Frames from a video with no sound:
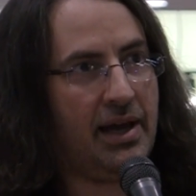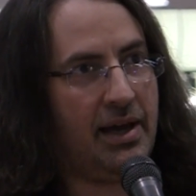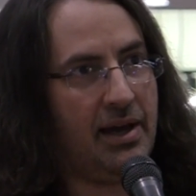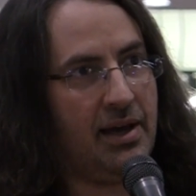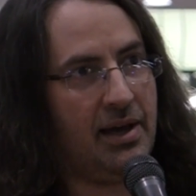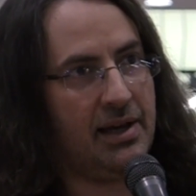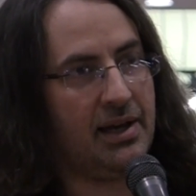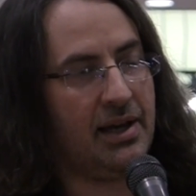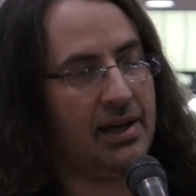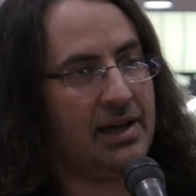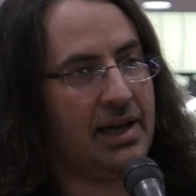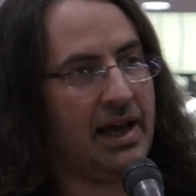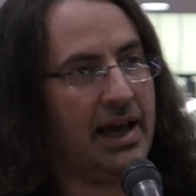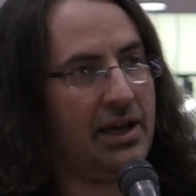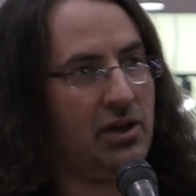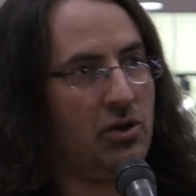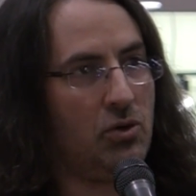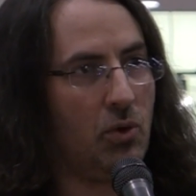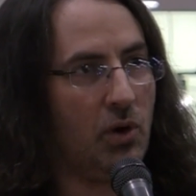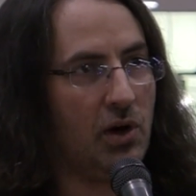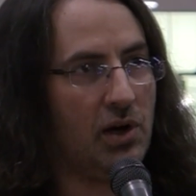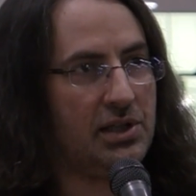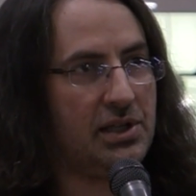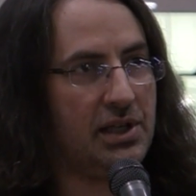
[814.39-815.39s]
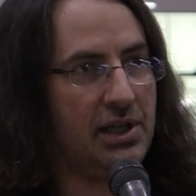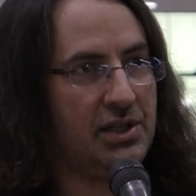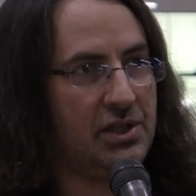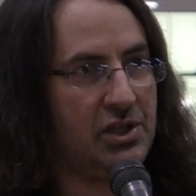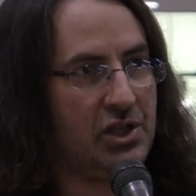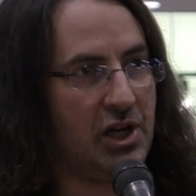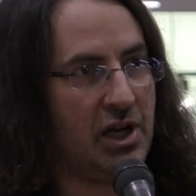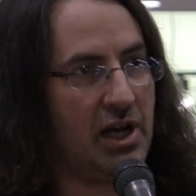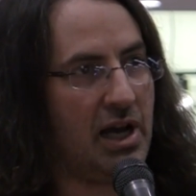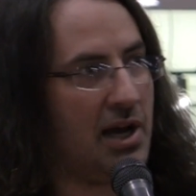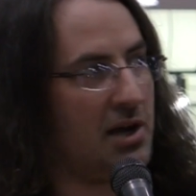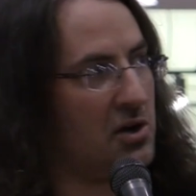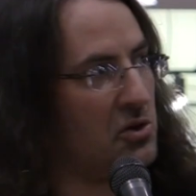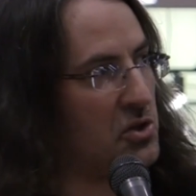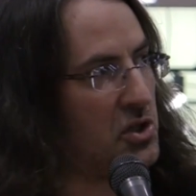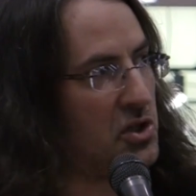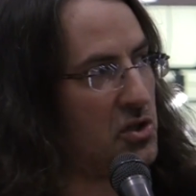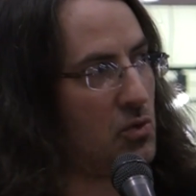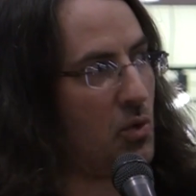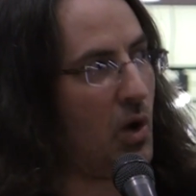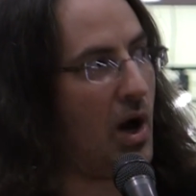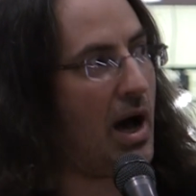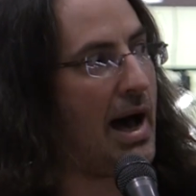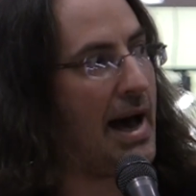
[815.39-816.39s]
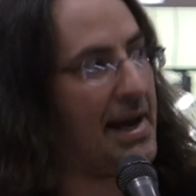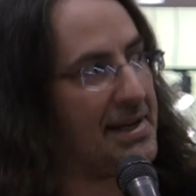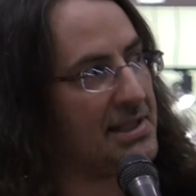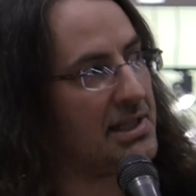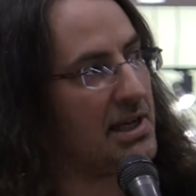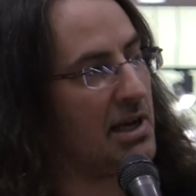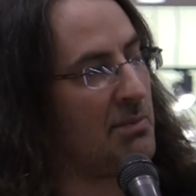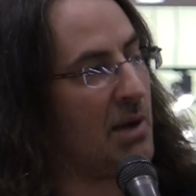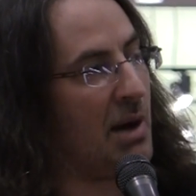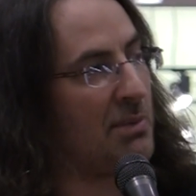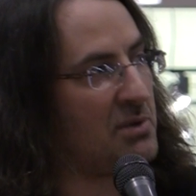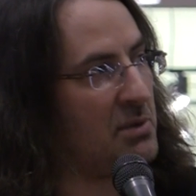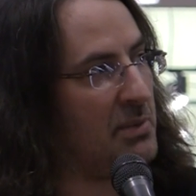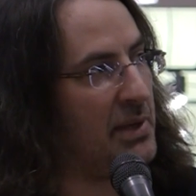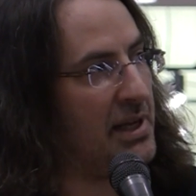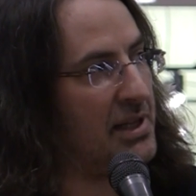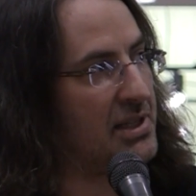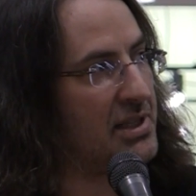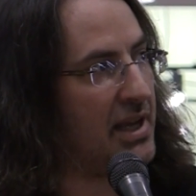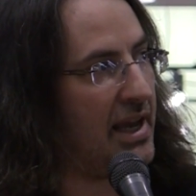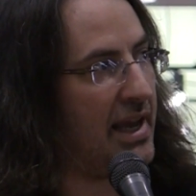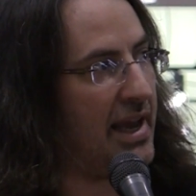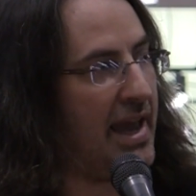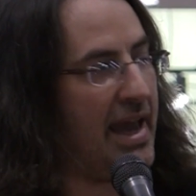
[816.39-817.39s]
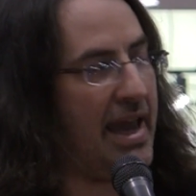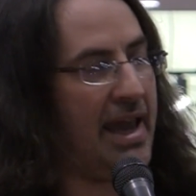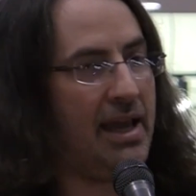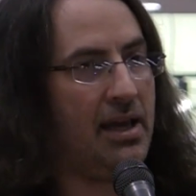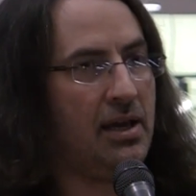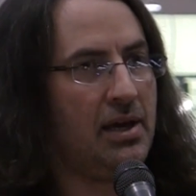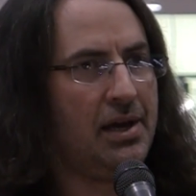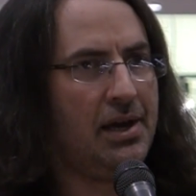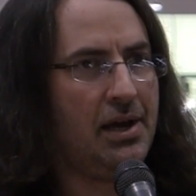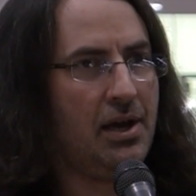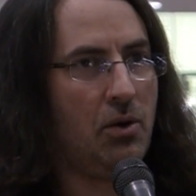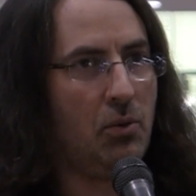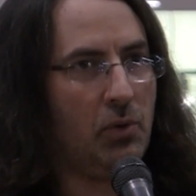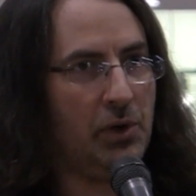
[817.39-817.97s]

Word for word: a, a guy who worked in Chicago SWAT come up to me and say, hey,